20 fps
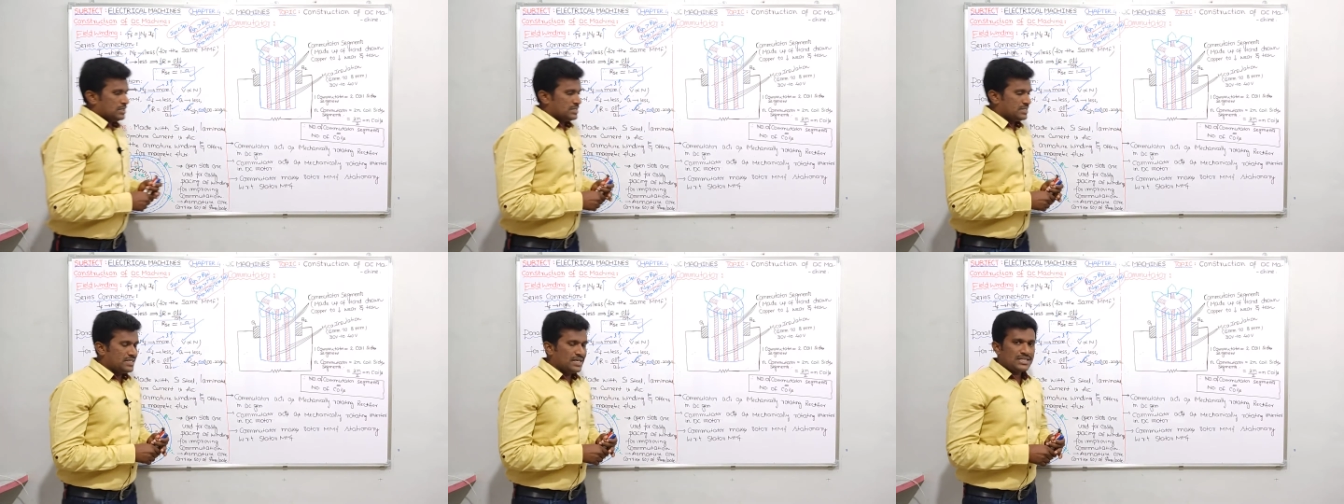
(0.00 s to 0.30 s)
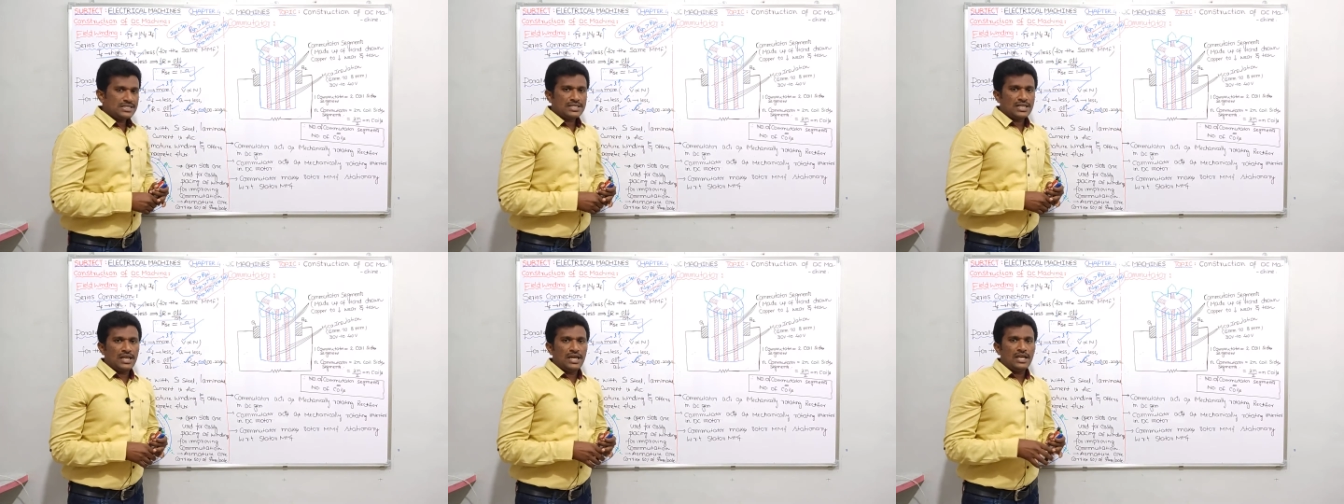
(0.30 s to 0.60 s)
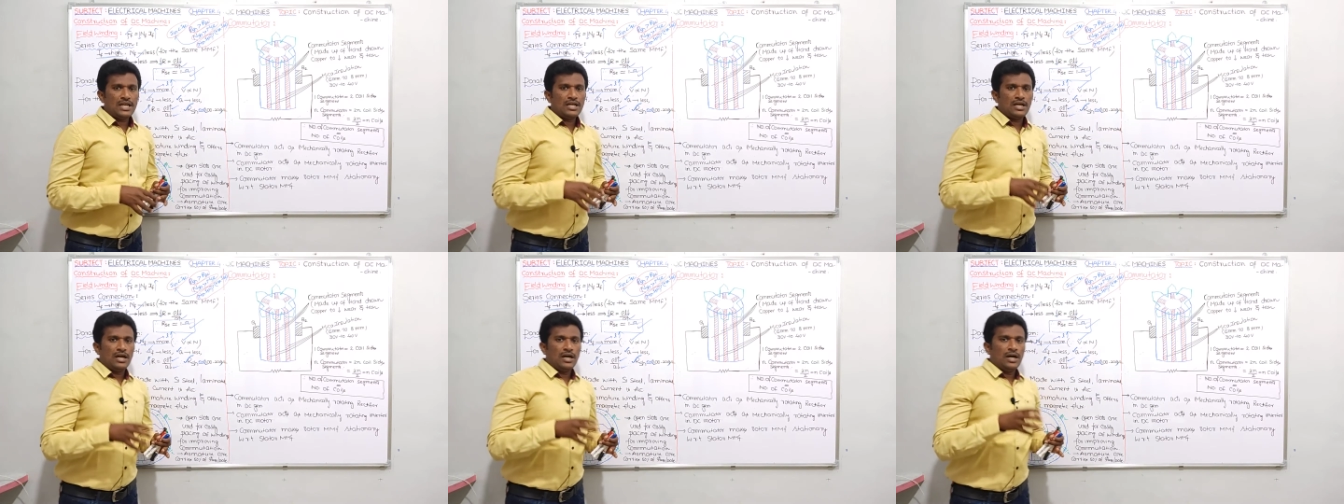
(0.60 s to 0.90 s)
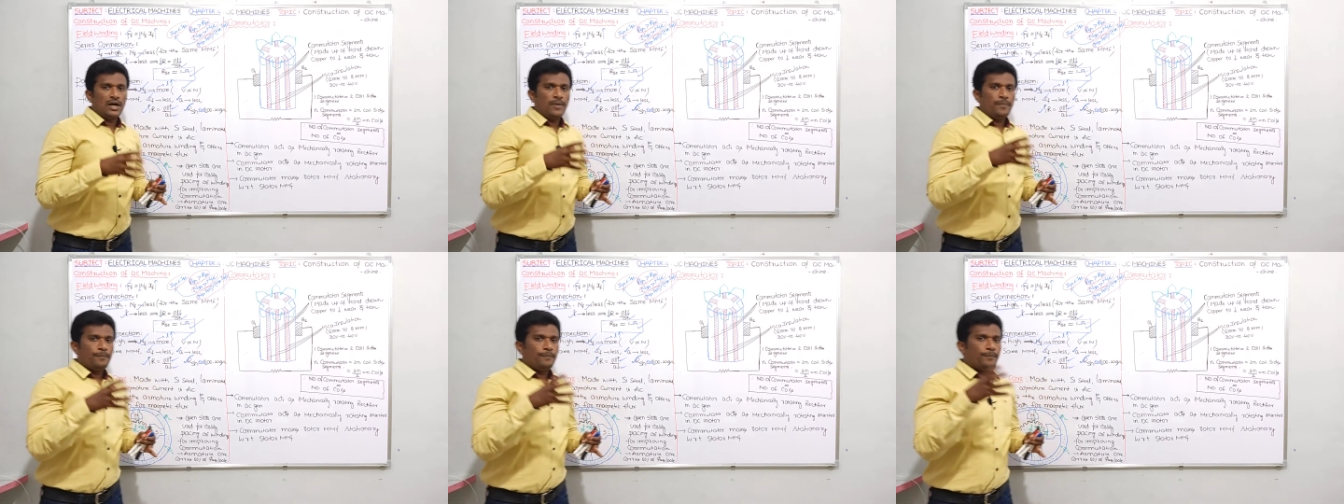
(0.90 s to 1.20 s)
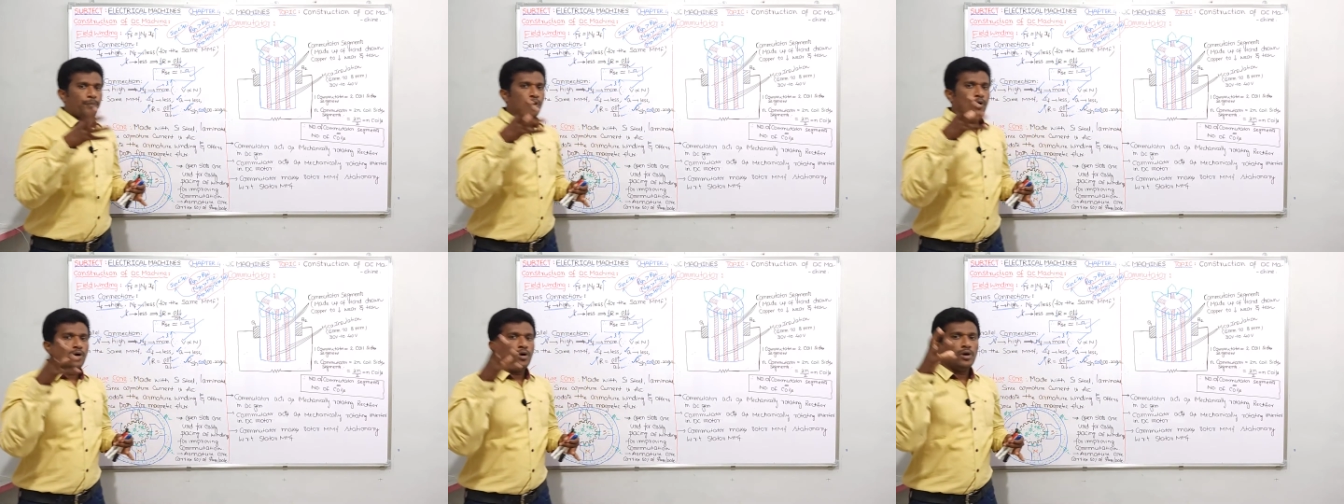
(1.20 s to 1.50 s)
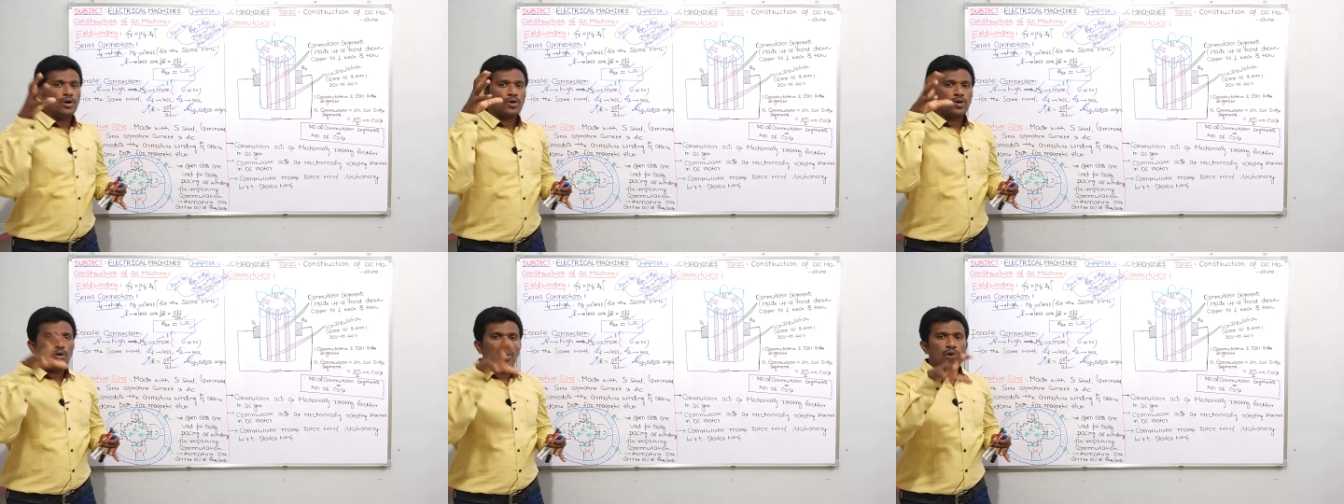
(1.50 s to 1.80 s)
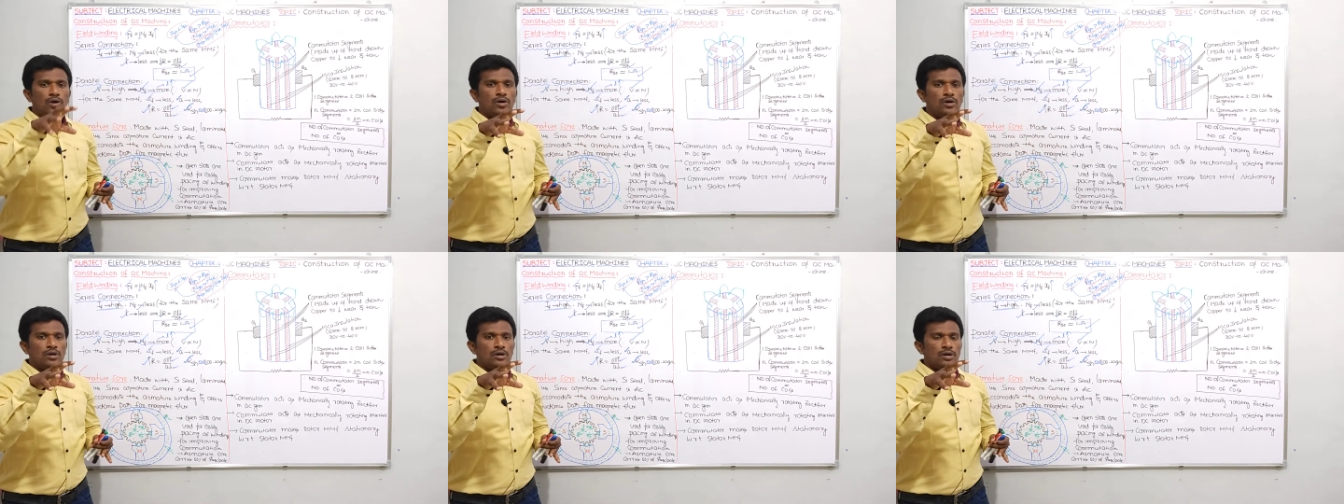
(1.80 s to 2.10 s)
just like a pole
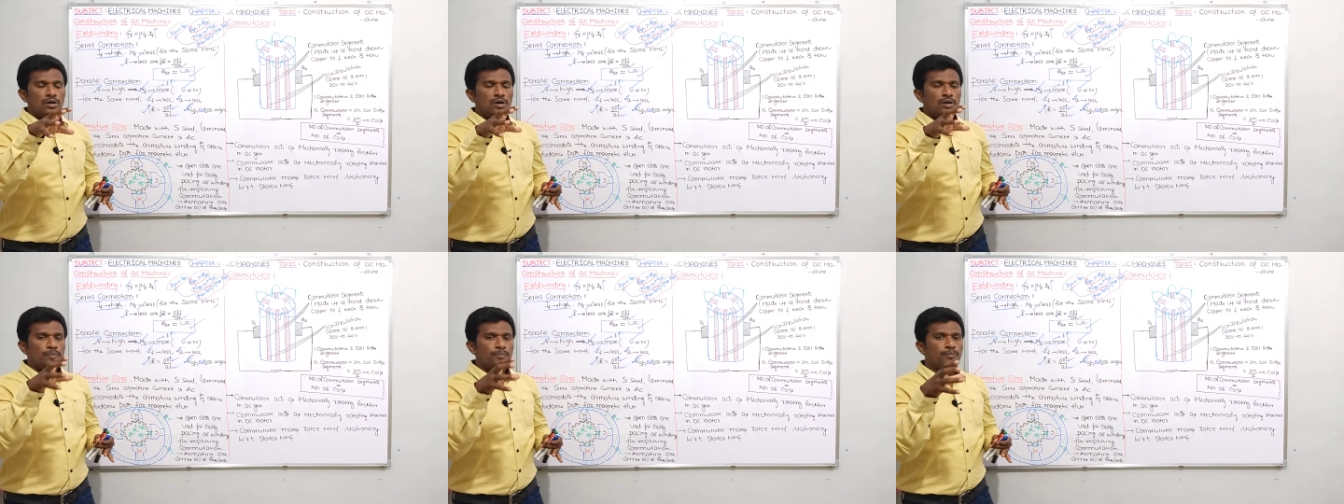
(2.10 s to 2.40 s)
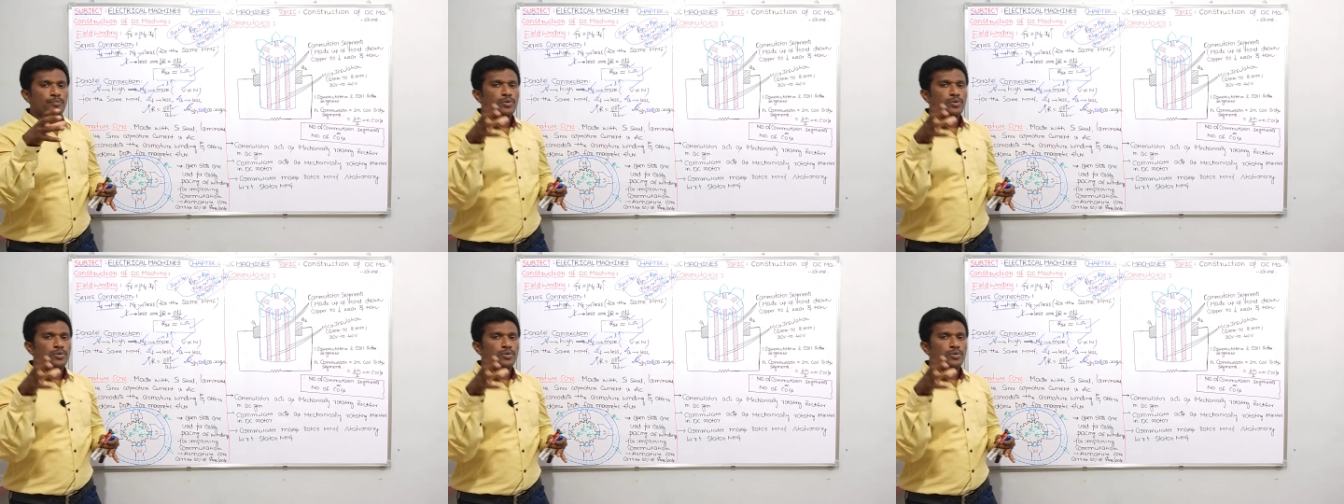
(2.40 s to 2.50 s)
core